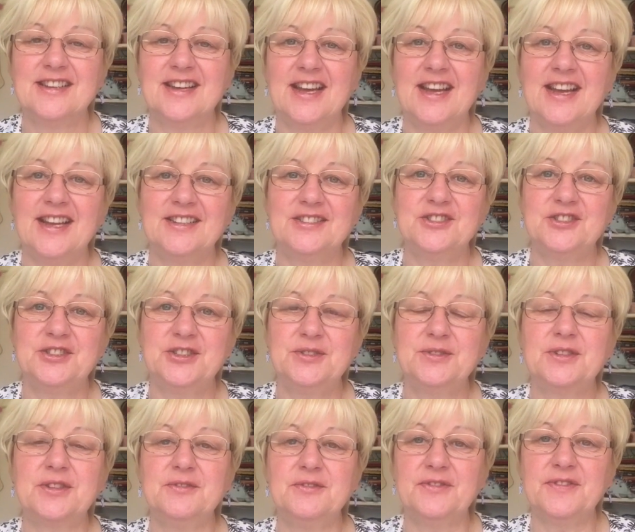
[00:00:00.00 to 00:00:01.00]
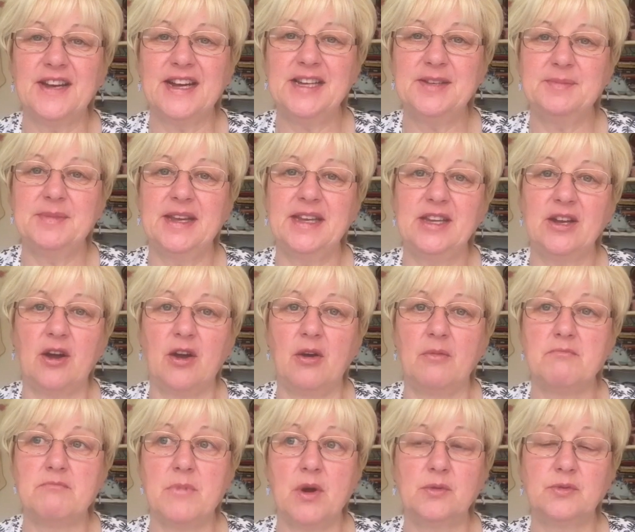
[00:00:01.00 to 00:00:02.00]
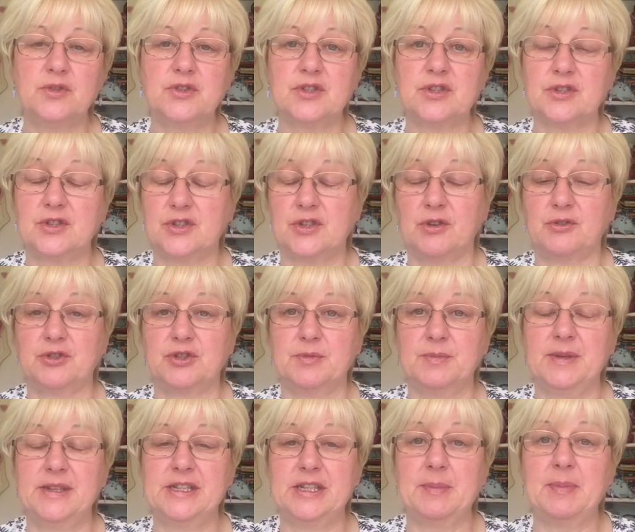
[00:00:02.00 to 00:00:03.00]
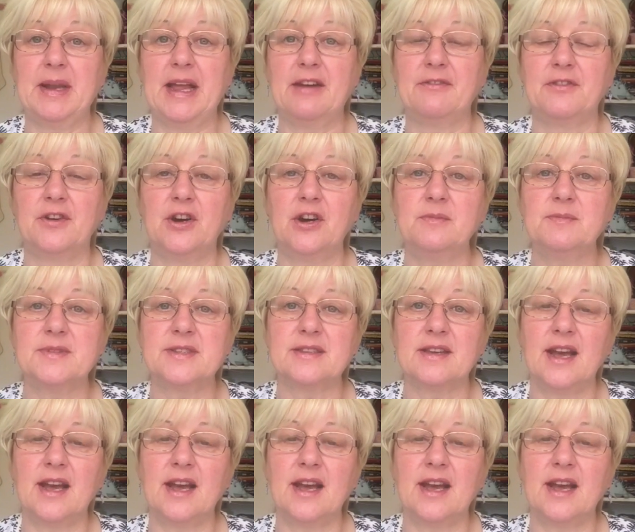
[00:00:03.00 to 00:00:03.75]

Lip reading: and you can find me on most social media platforms.